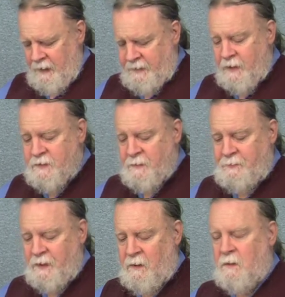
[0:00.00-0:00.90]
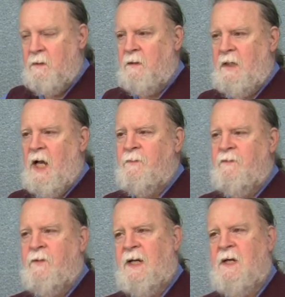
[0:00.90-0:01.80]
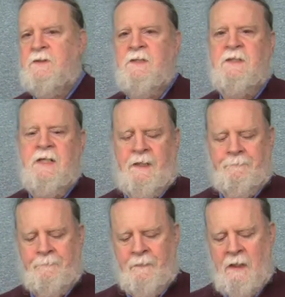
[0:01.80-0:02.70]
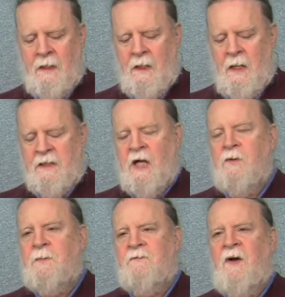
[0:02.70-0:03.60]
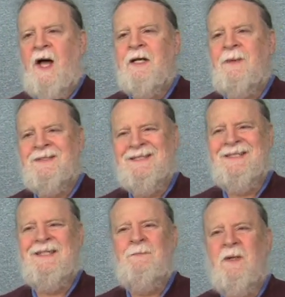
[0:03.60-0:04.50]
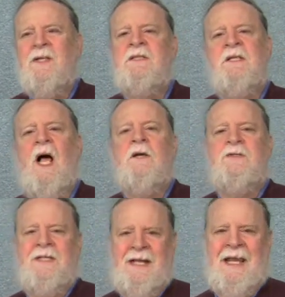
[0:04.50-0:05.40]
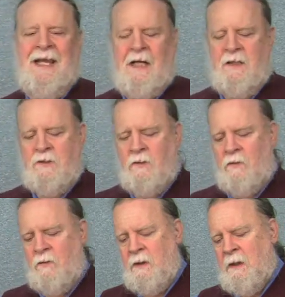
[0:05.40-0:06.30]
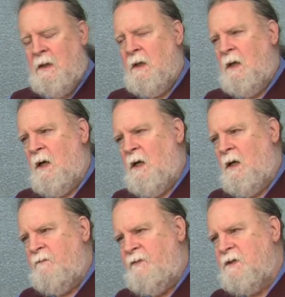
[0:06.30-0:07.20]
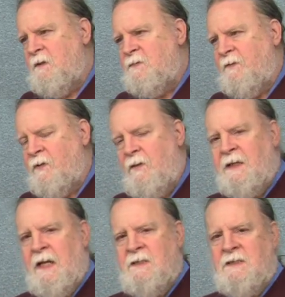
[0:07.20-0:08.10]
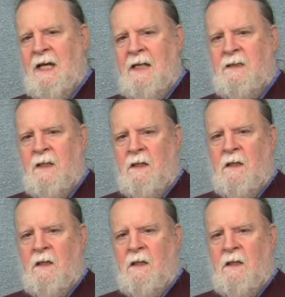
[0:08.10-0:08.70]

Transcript: There's a bill now before the House and Senate that would provide about $60 billion in aid to uh, victims of Hurricane Sandy.